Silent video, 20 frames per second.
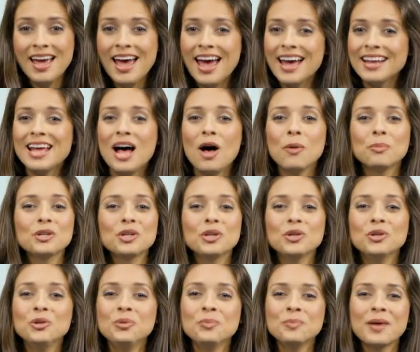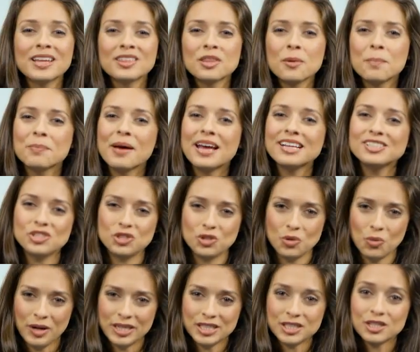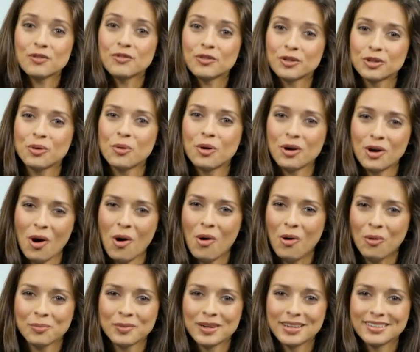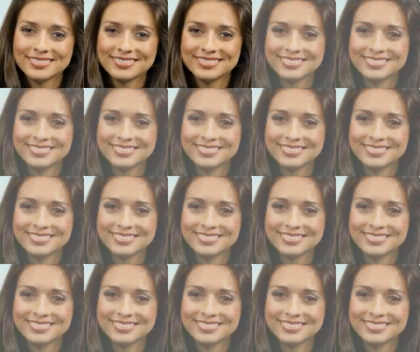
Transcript: and help you make the best choice for your home.